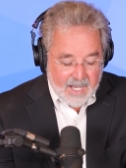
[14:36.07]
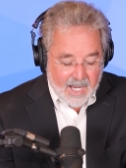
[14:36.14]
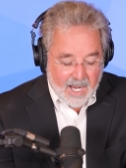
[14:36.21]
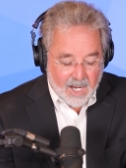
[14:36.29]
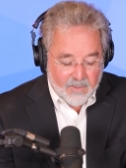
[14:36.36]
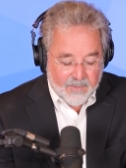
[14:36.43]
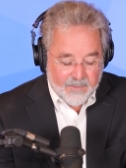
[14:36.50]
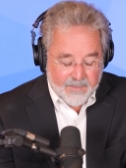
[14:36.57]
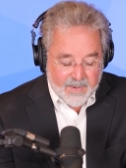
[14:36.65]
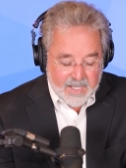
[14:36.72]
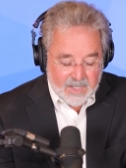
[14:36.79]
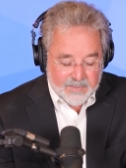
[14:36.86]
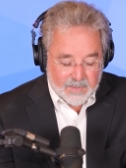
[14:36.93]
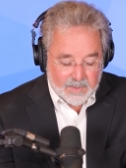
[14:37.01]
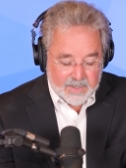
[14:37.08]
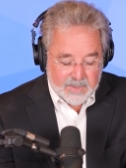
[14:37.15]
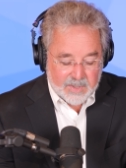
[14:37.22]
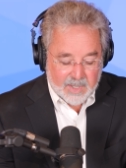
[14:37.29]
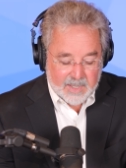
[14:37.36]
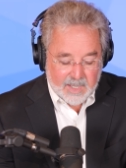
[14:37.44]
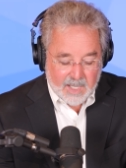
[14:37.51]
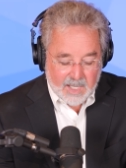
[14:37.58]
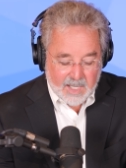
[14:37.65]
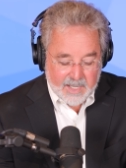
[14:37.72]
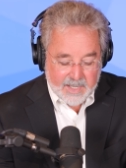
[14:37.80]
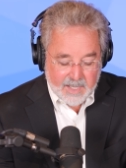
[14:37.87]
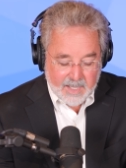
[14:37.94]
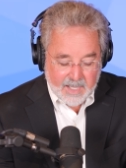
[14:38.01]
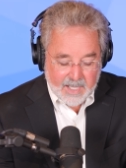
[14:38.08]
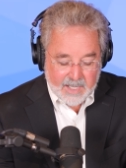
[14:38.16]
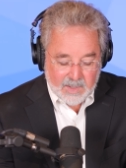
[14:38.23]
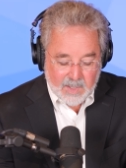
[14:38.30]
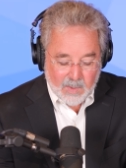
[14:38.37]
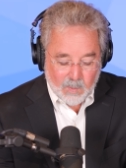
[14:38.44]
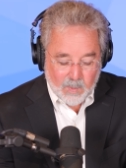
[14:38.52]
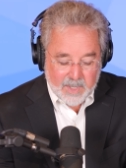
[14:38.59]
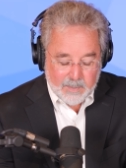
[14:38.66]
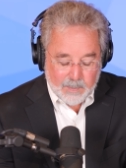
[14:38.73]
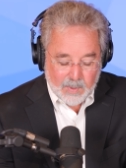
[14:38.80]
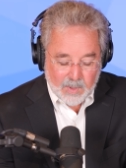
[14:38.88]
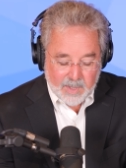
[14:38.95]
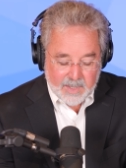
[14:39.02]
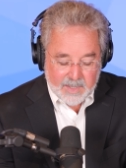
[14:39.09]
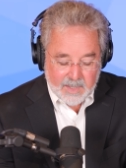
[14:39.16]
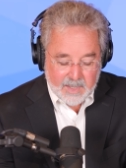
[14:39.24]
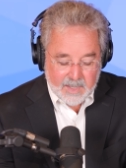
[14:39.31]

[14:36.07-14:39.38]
How faithful is our God and can we put